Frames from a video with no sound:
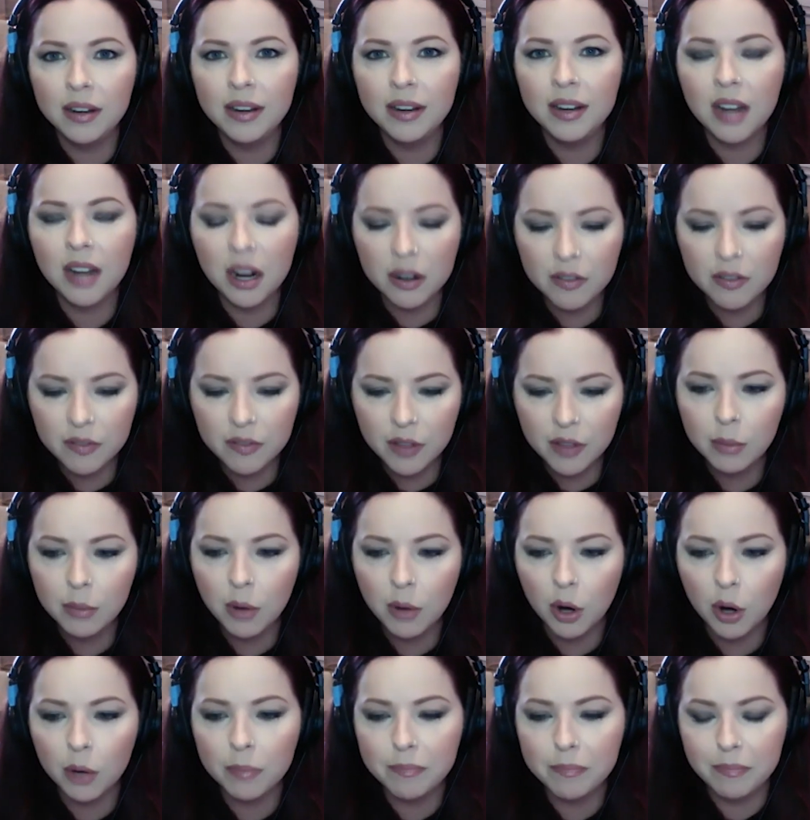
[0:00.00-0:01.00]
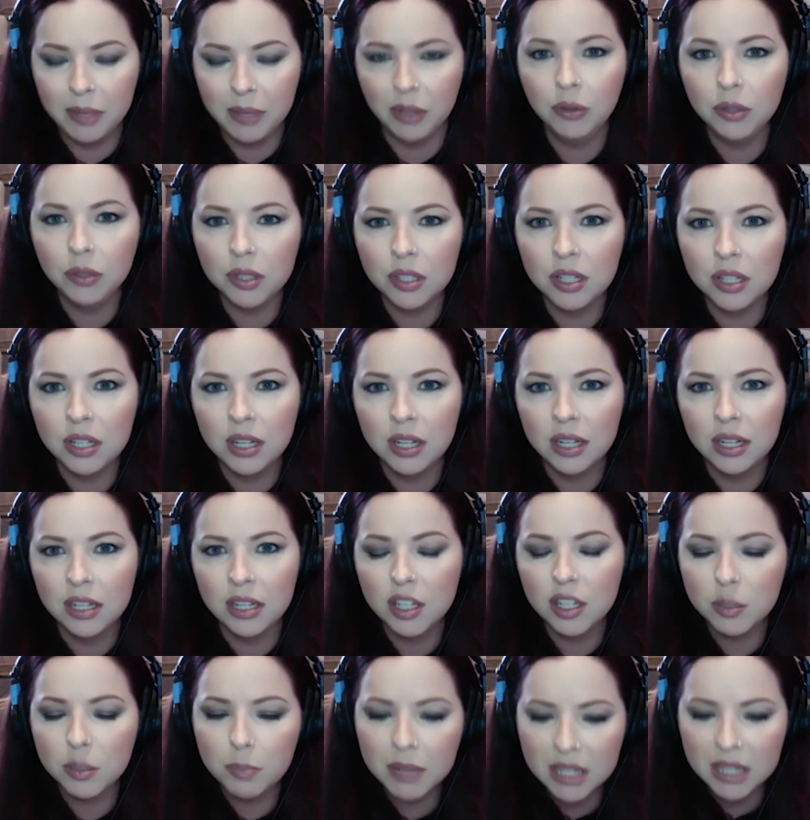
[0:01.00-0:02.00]
None of them are built
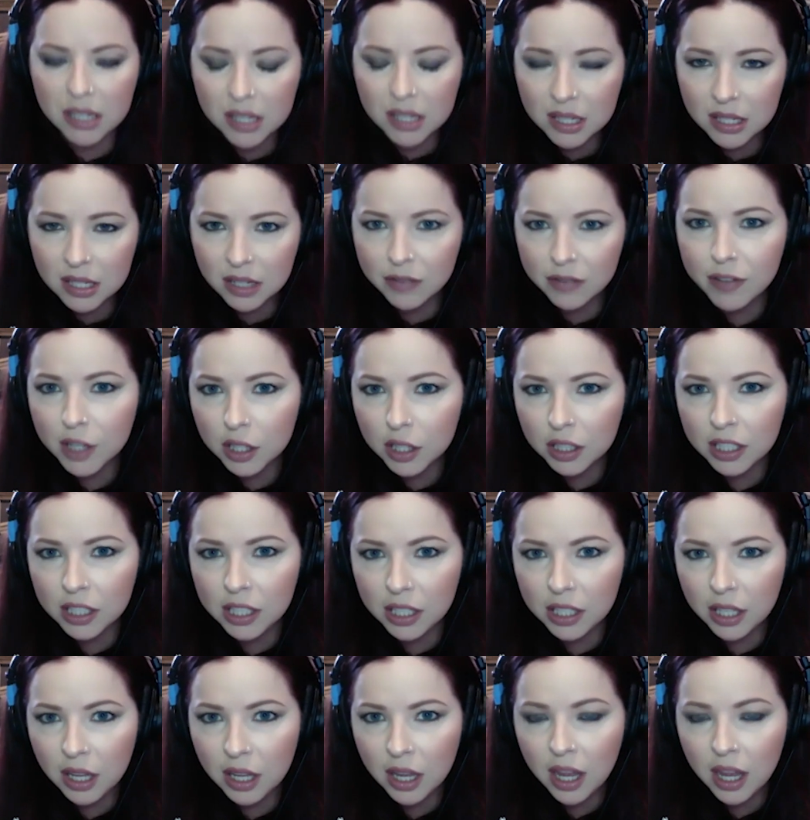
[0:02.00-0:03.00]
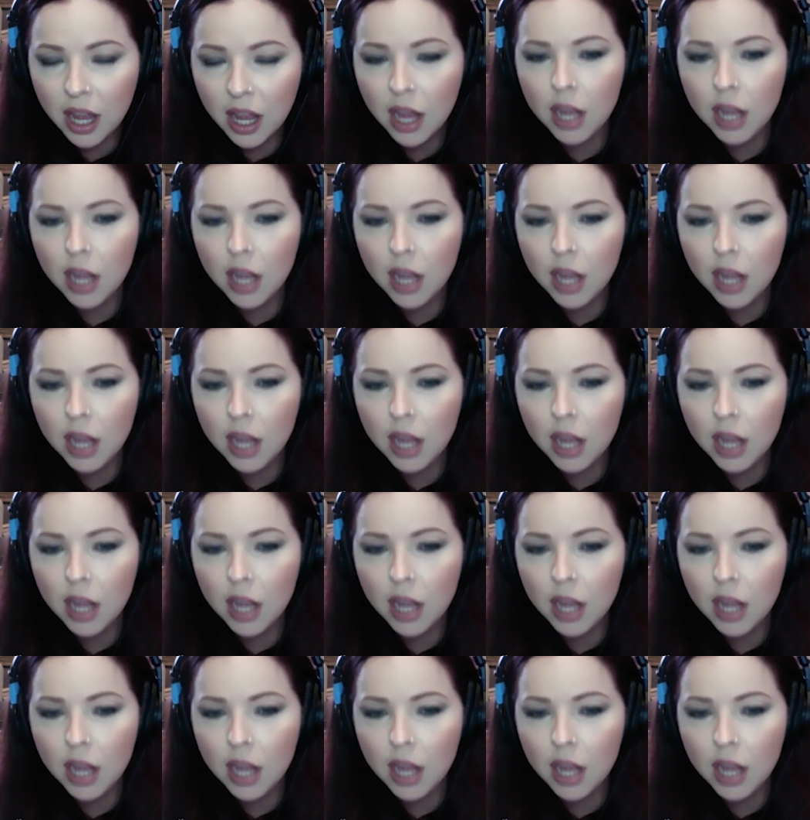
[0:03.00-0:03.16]
specifically